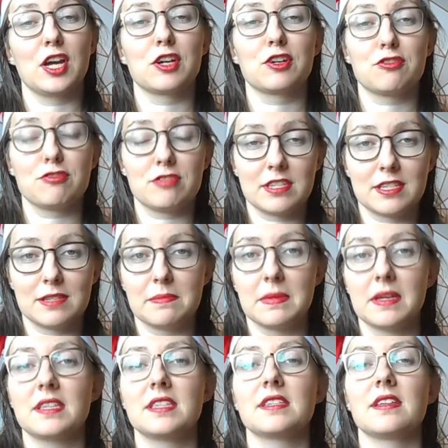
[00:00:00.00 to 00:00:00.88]

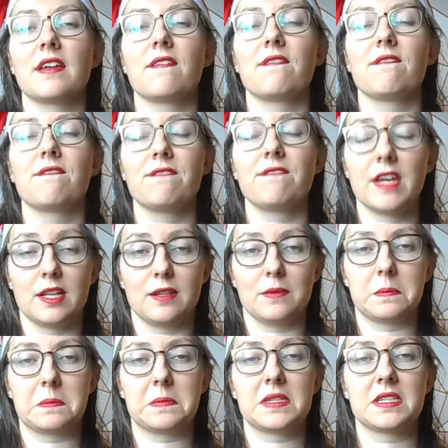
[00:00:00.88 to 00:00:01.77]
Christmas
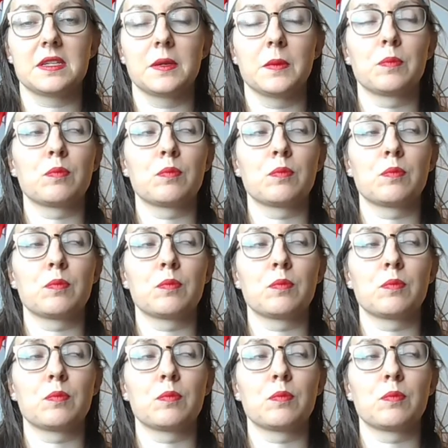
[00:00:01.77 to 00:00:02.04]
films.